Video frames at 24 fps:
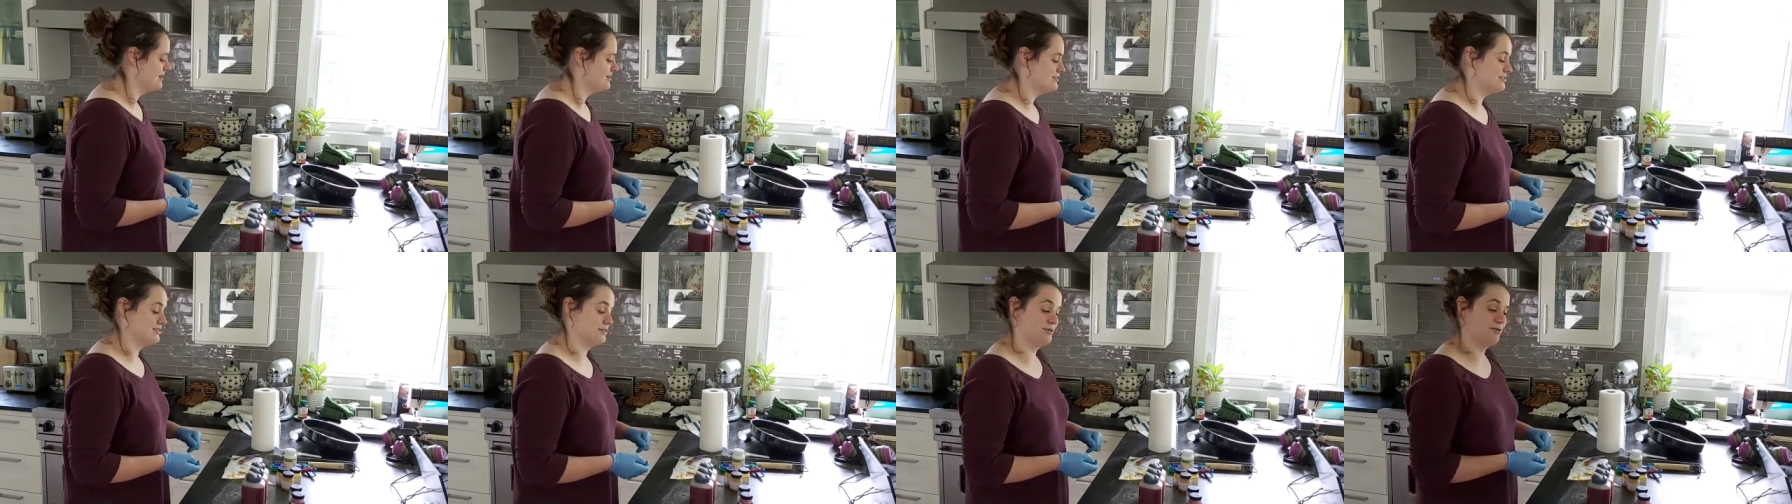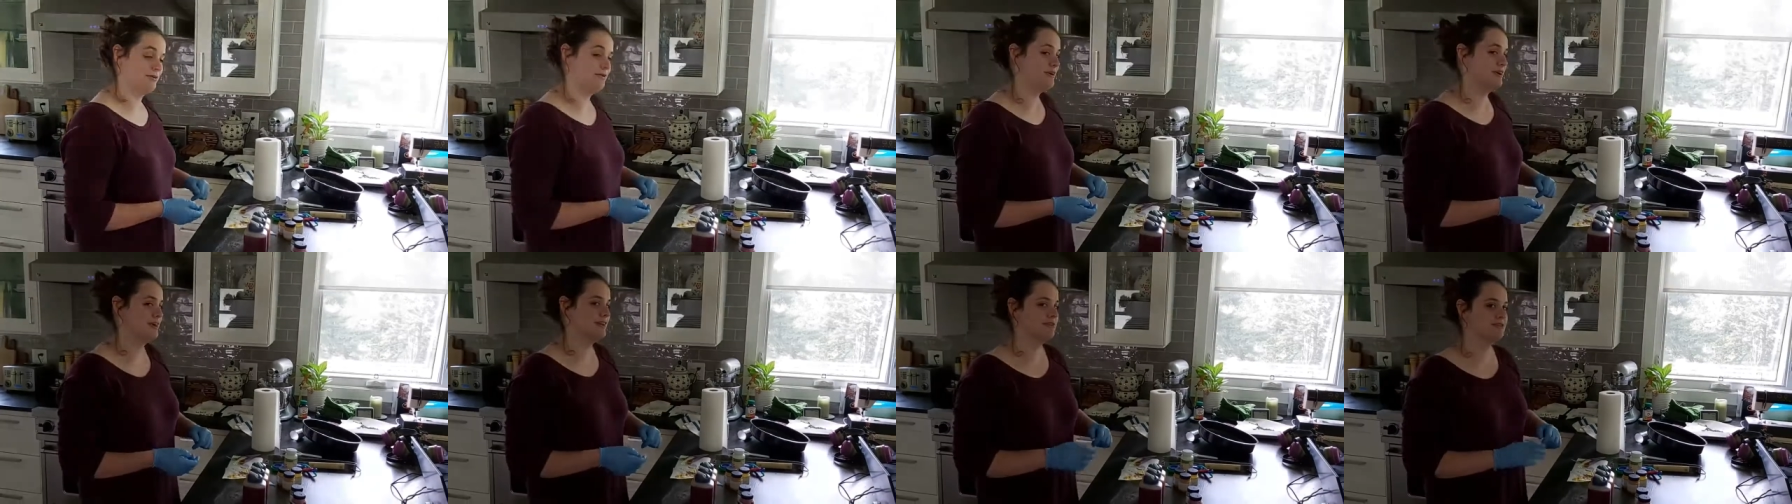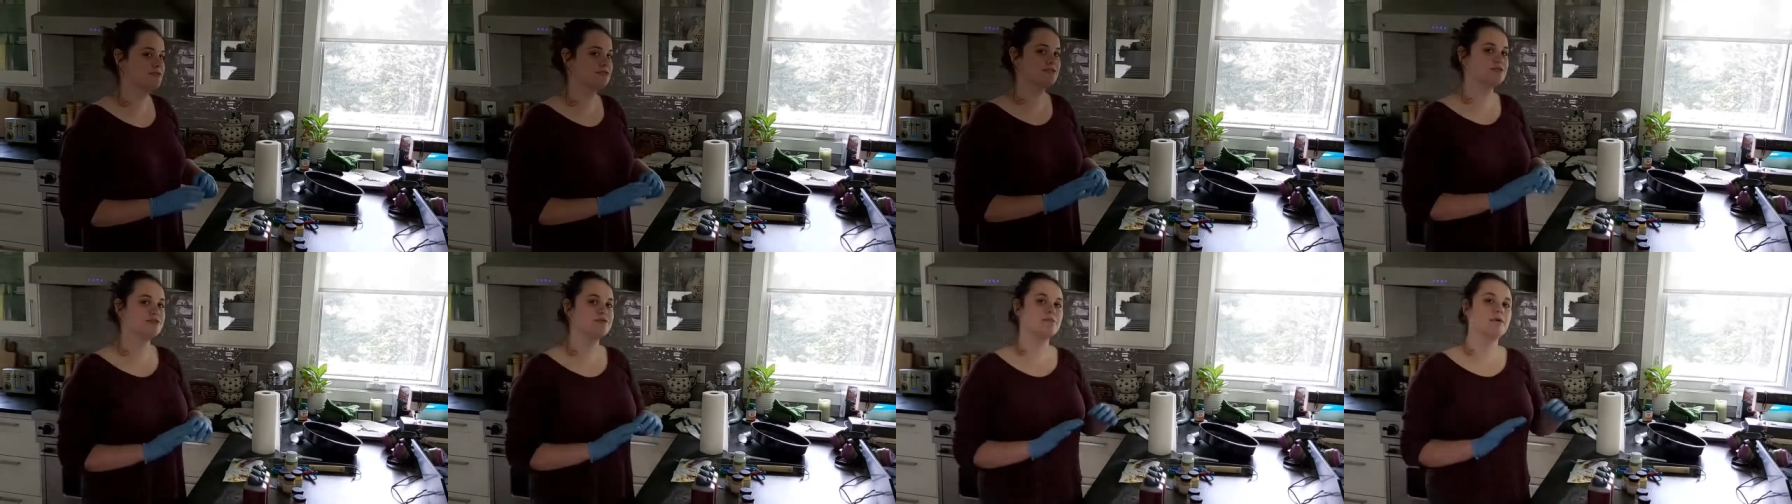So
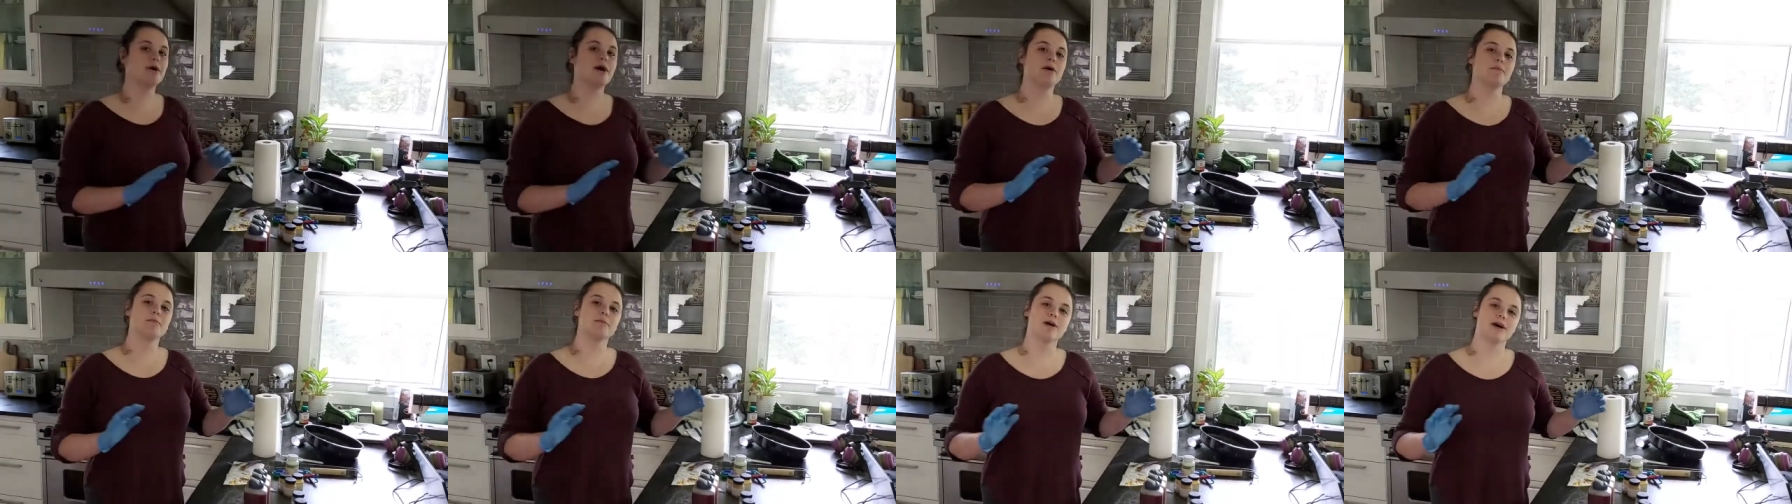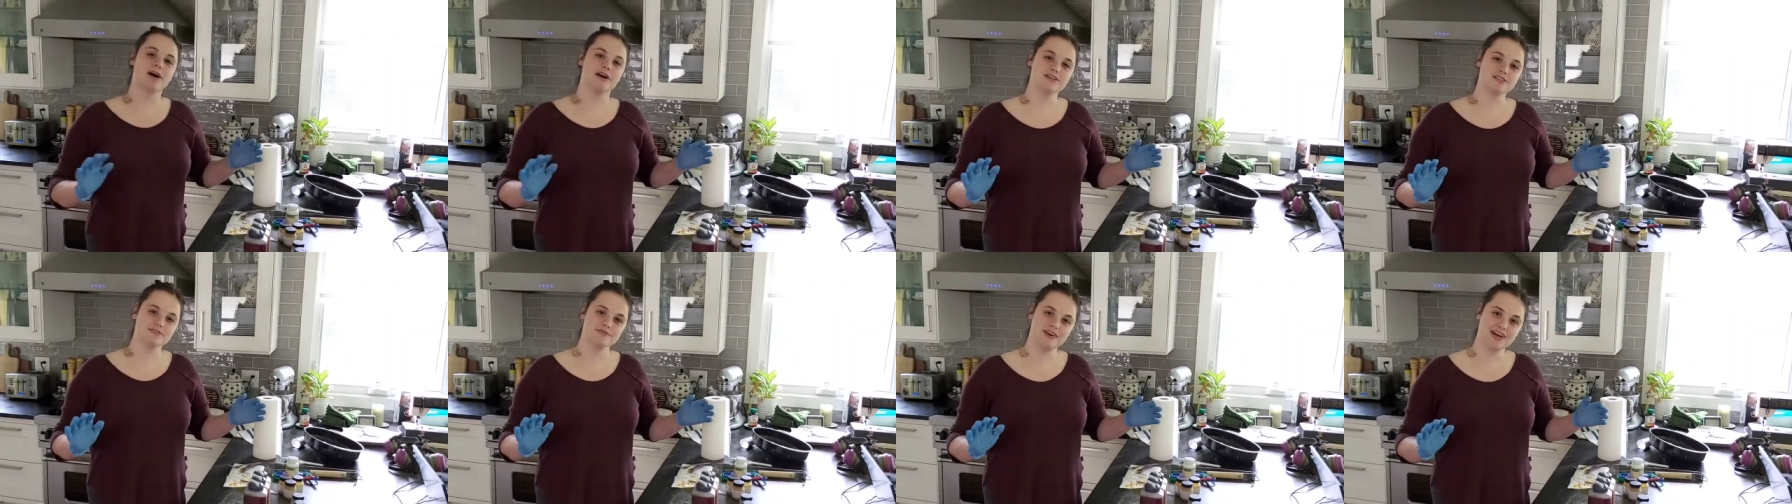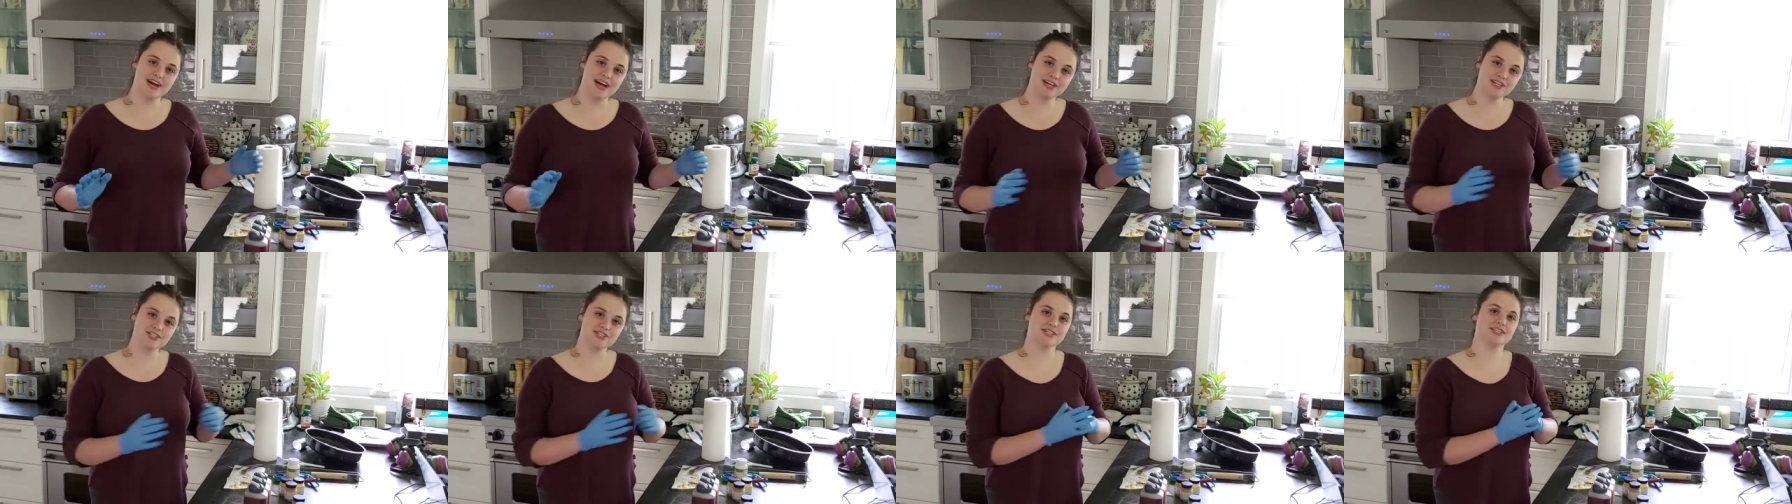in true Bob Ross
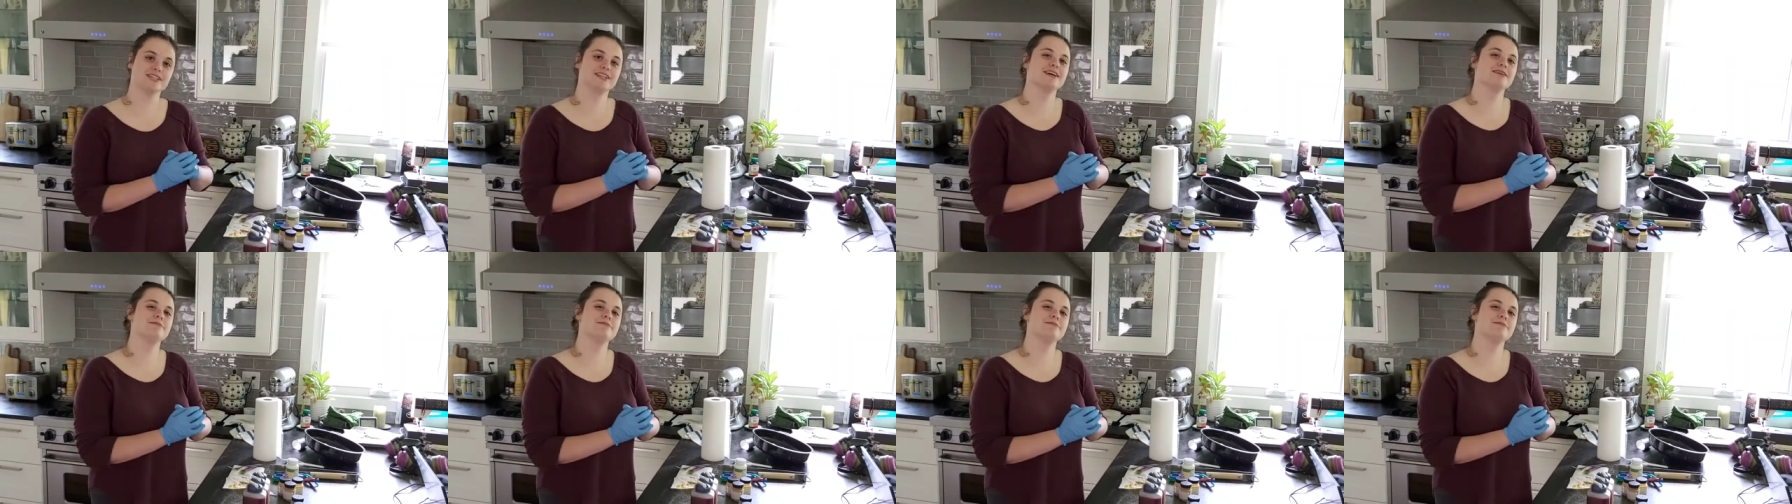fashion,